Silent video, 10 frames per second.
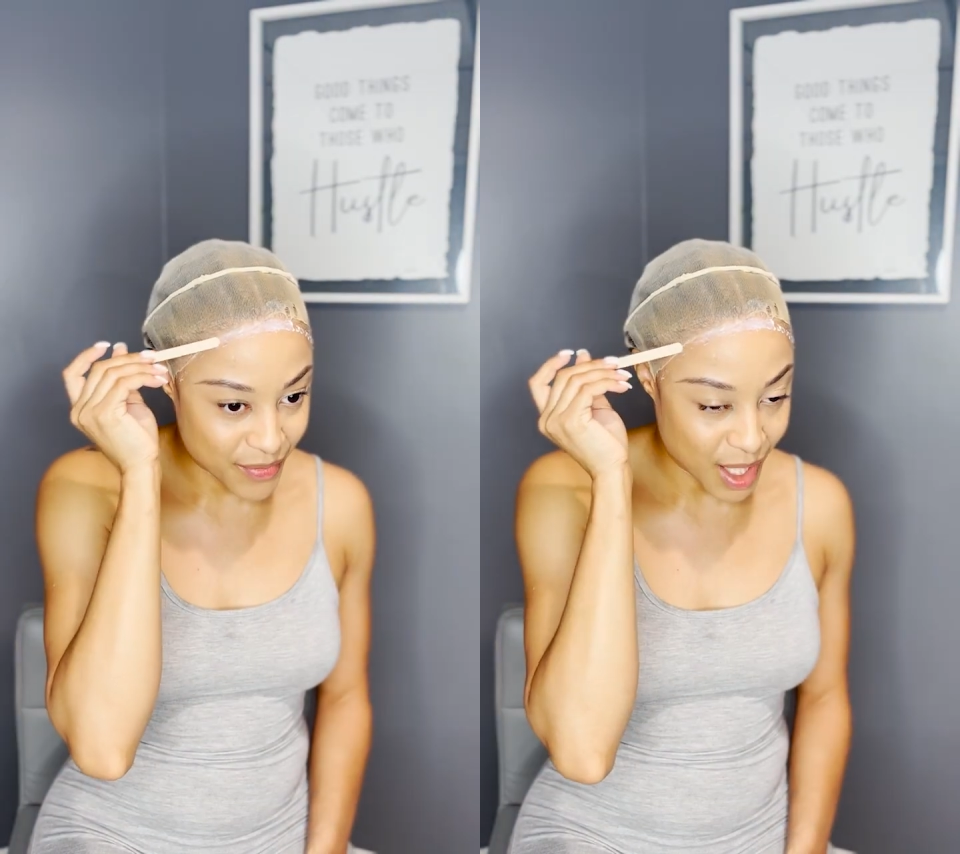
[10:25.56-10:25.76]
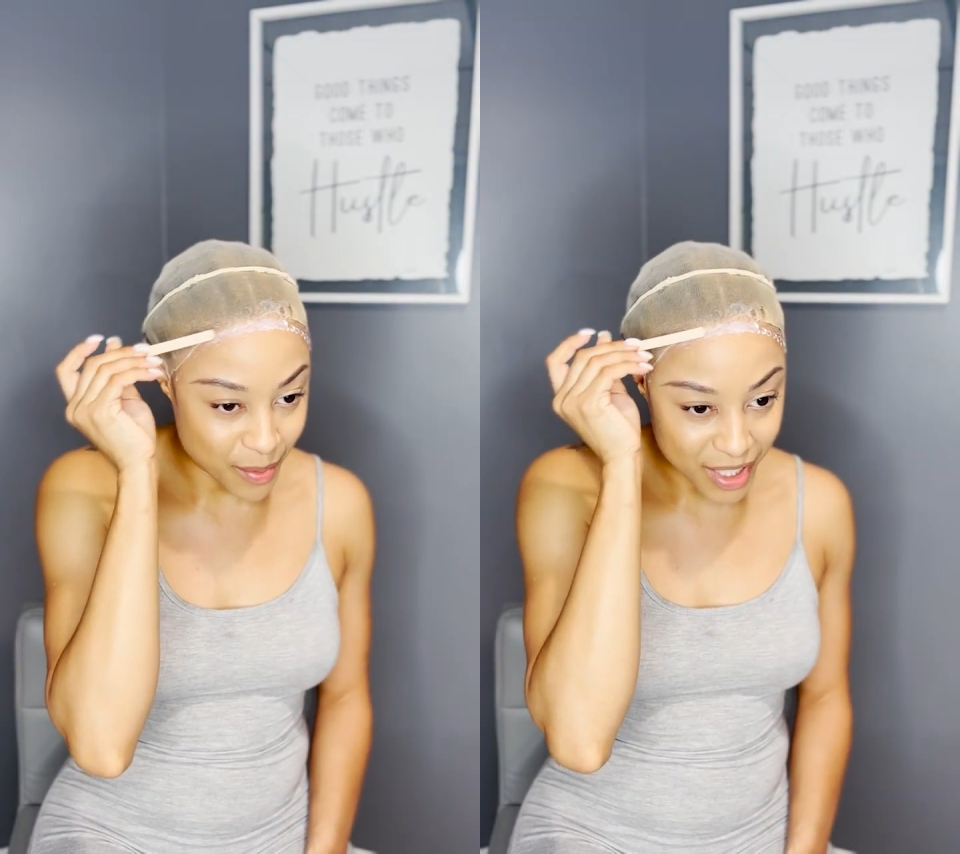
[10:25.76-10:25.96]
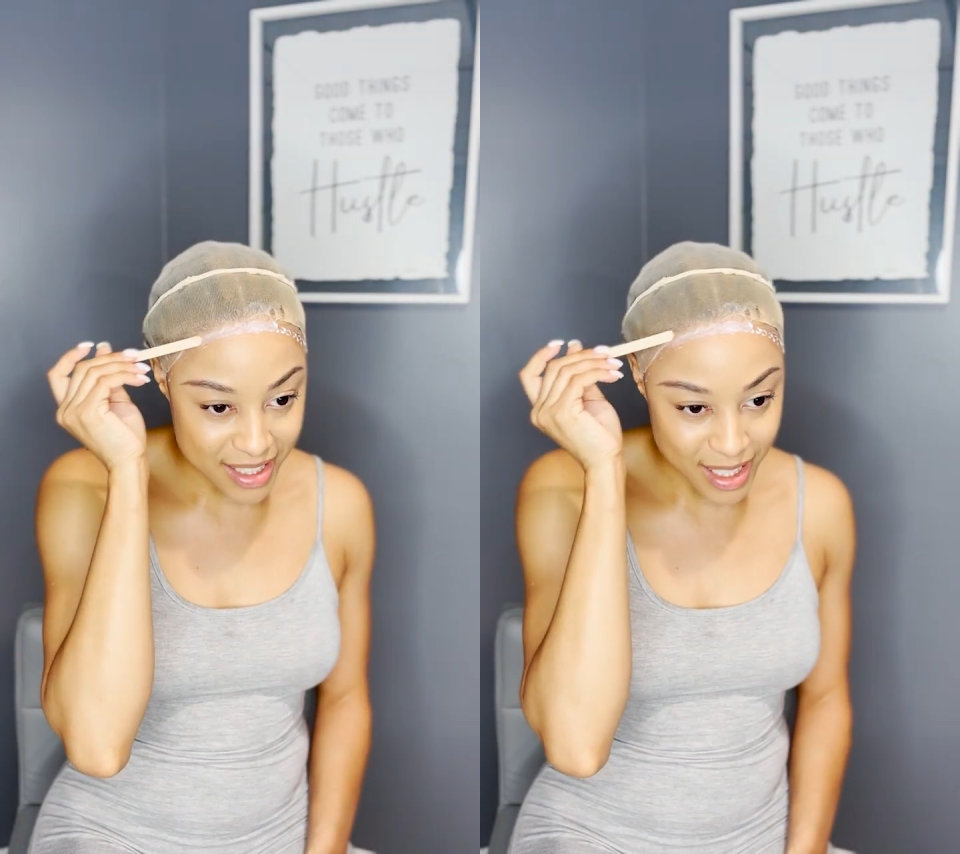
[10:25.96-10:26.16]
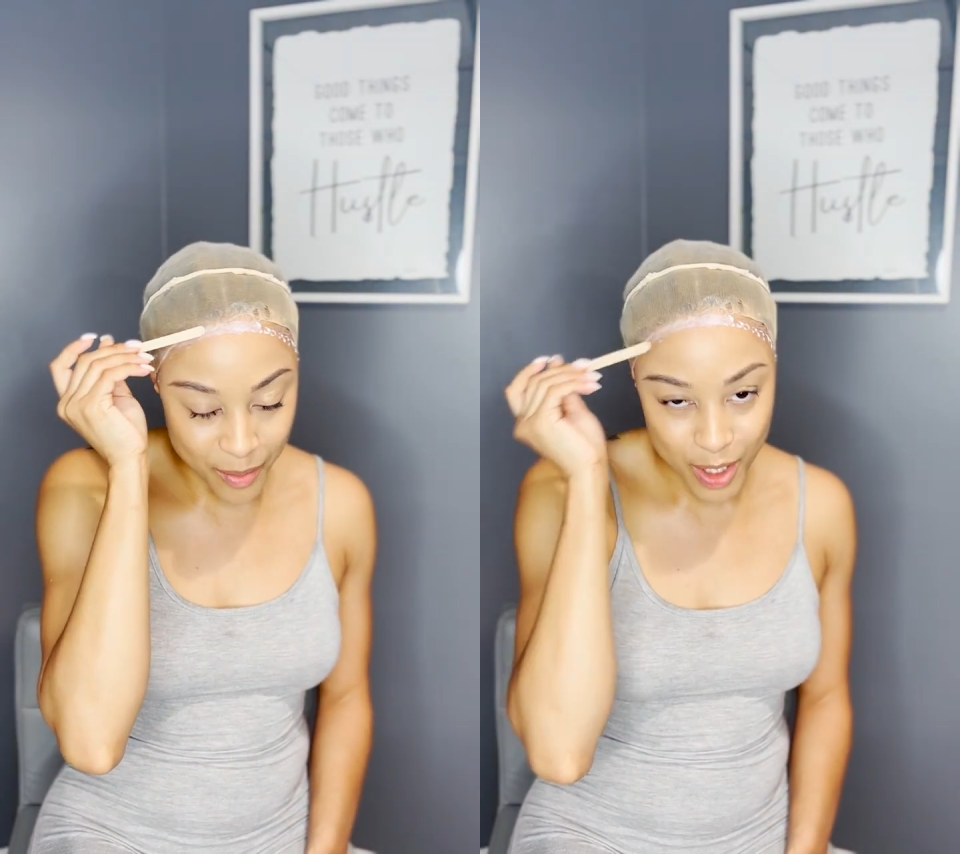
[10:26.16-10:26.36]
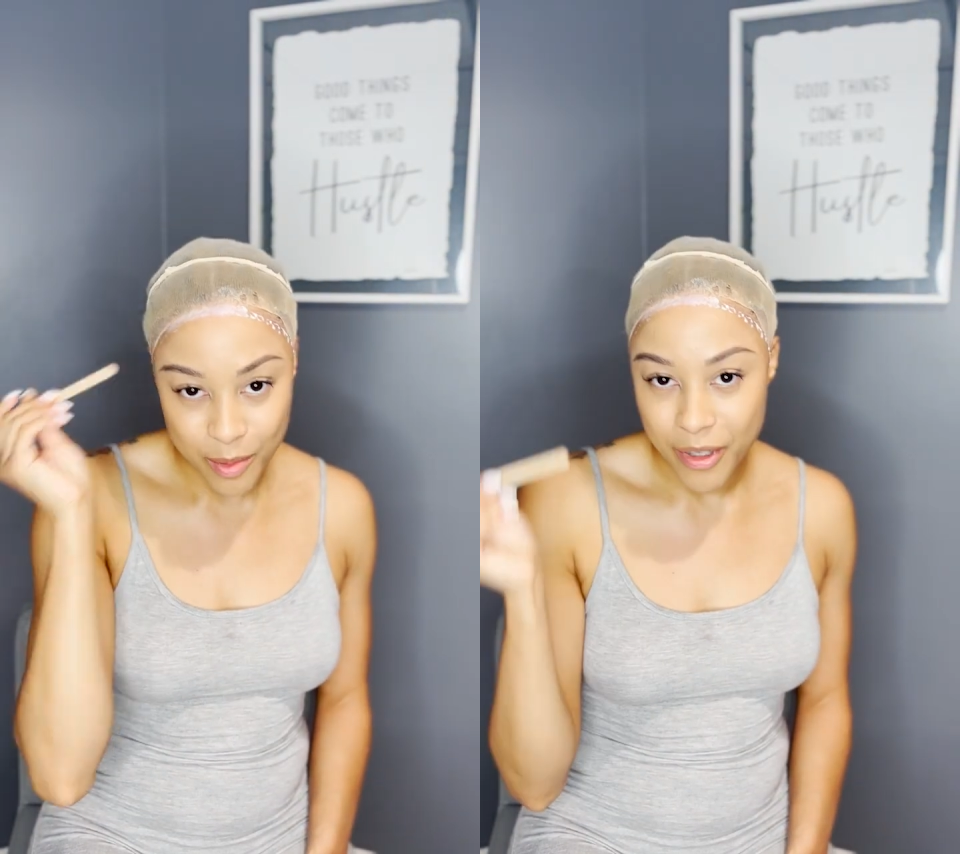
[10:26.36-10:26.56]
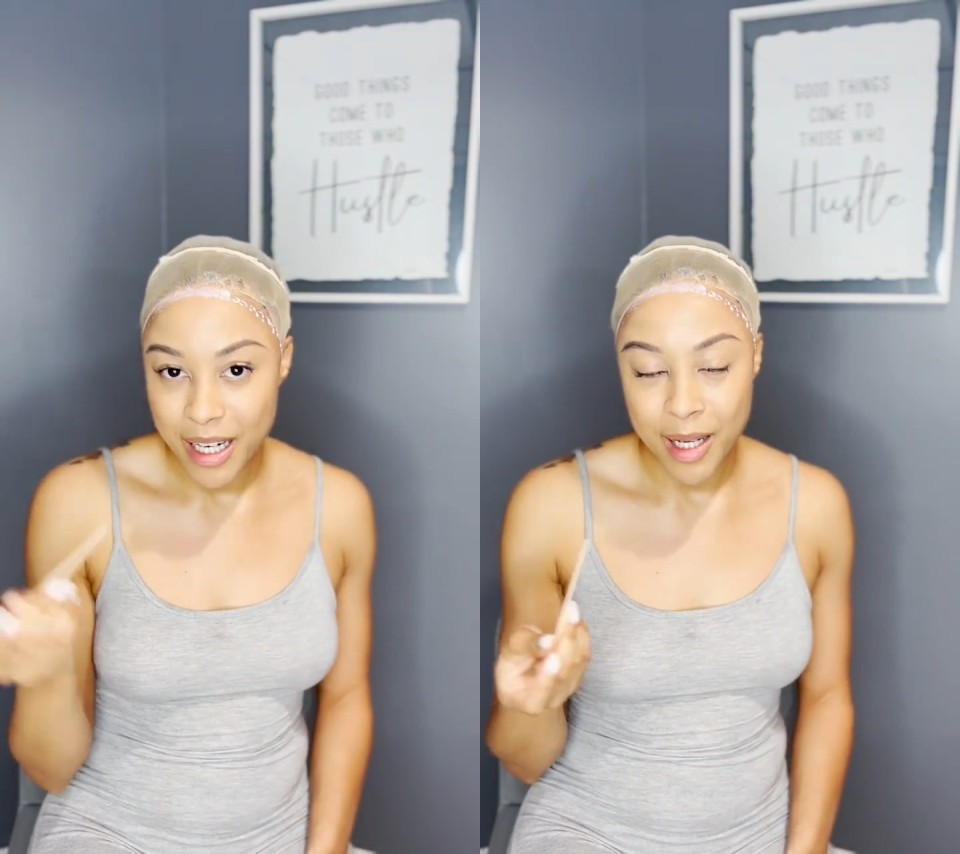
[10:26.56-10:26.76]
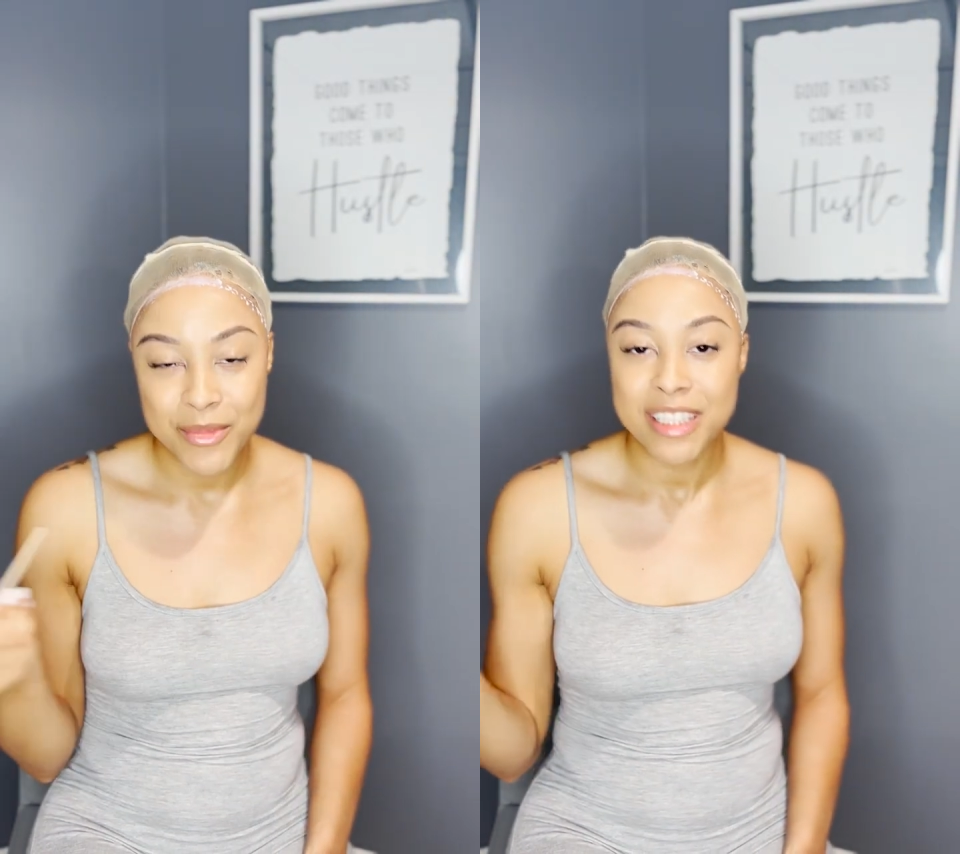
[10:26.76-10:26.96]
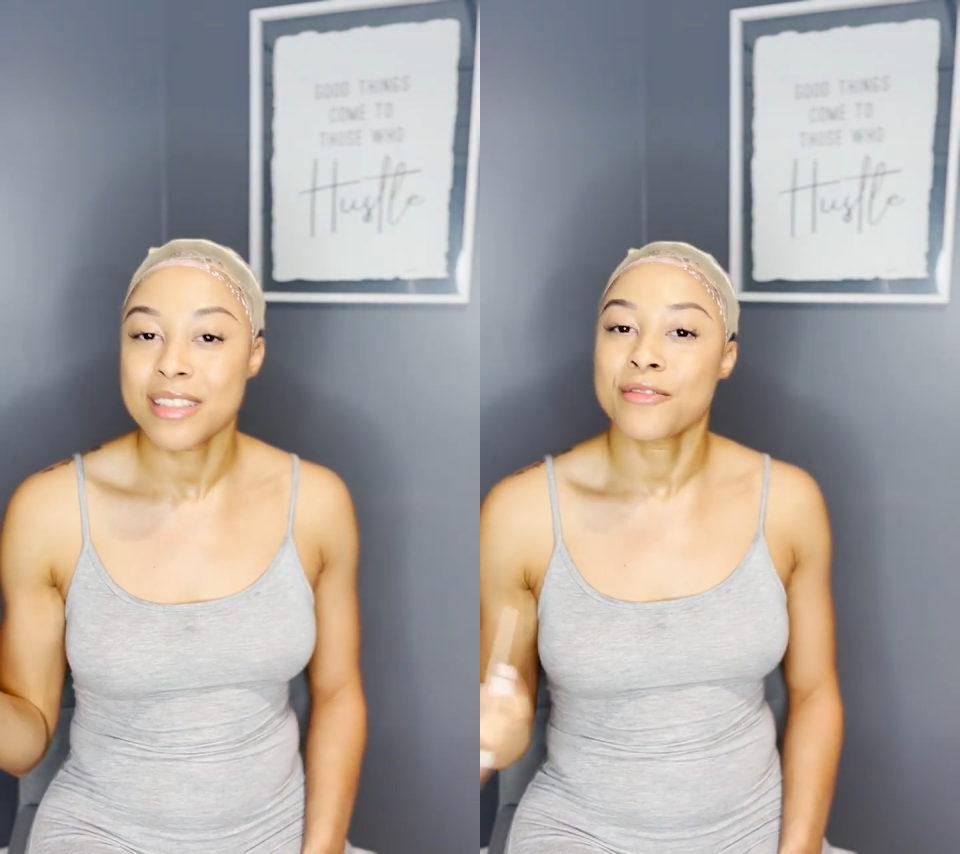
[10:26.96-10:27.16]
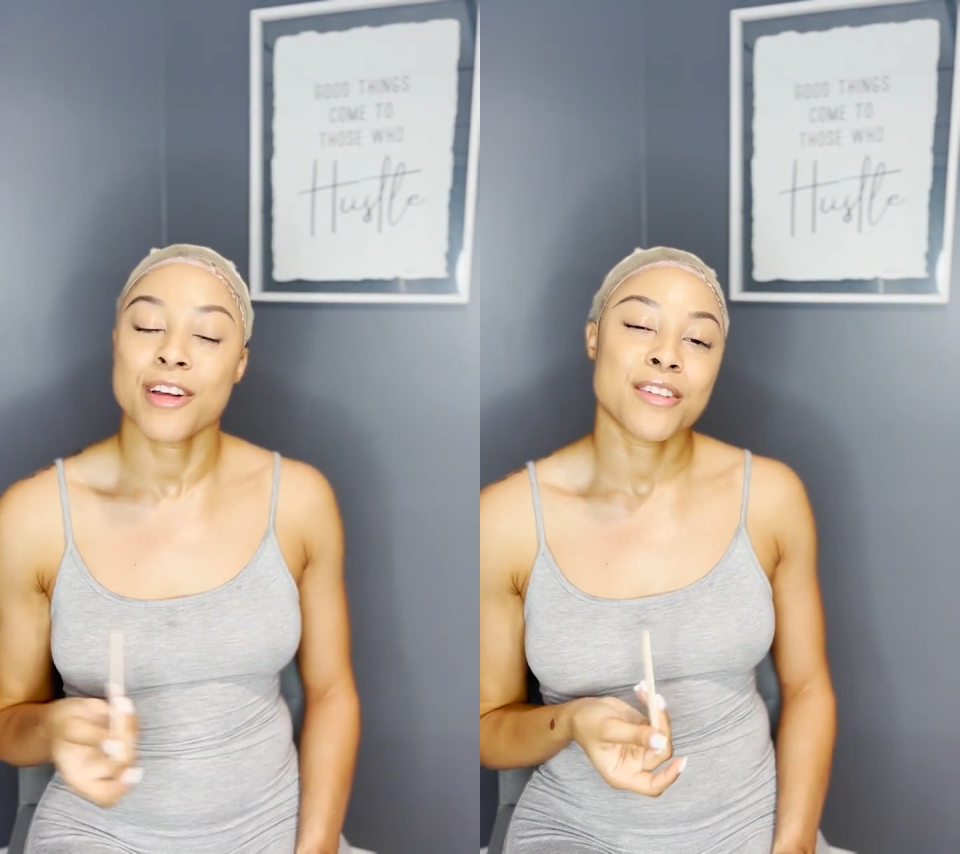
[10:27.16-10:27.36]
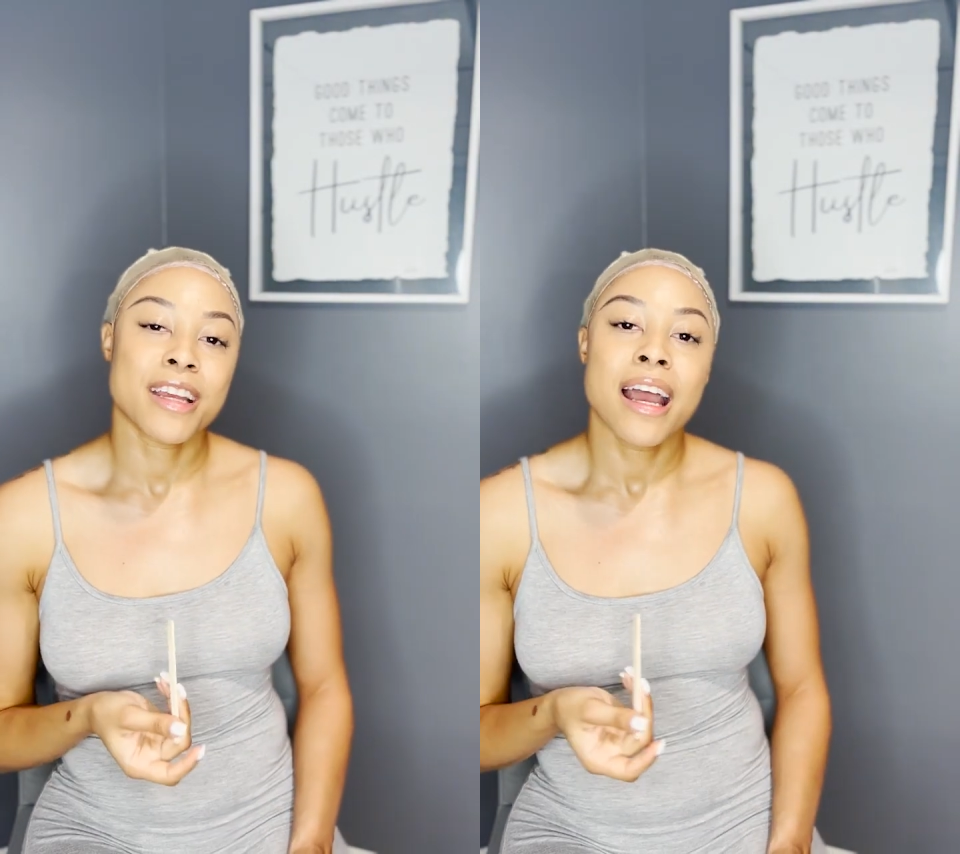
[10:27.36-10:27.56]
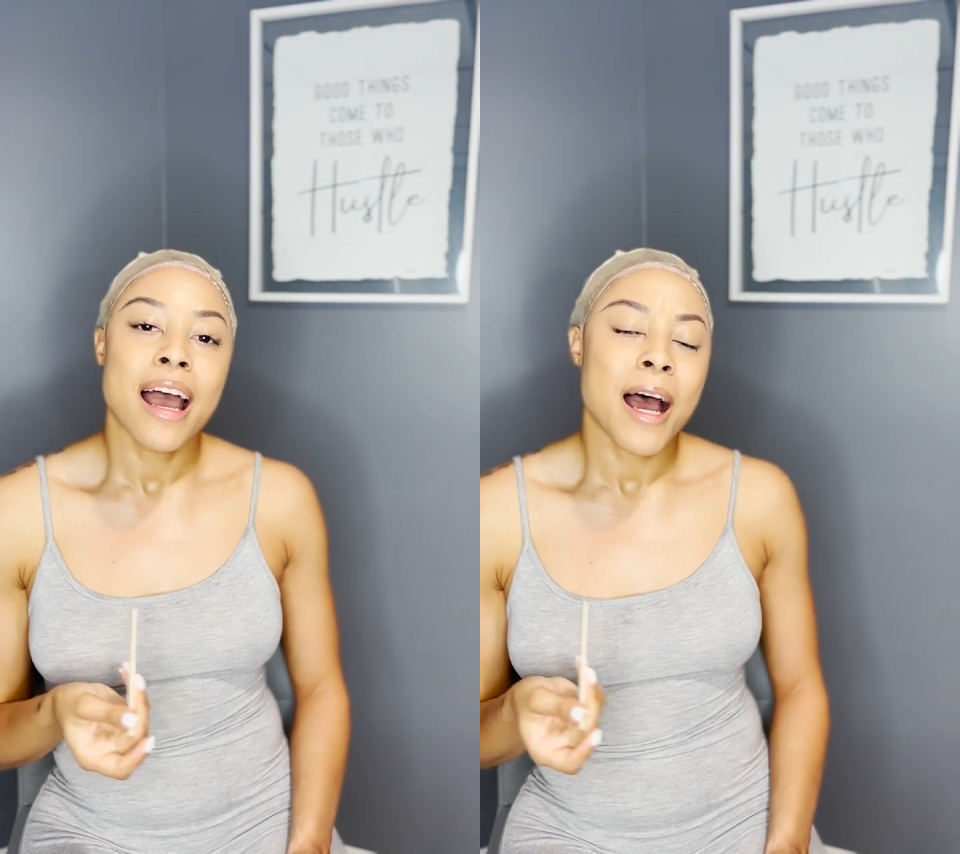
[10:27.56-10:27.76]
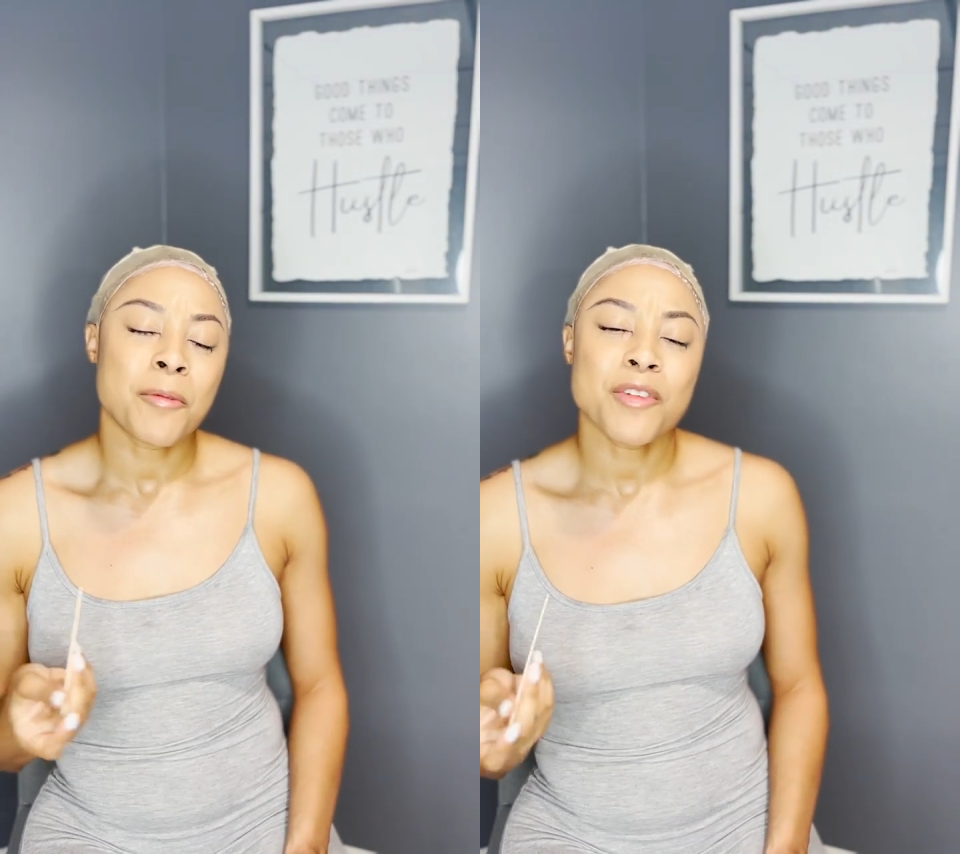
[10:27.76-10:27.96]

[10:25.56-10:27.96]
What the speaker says: A bust down middle part. I'm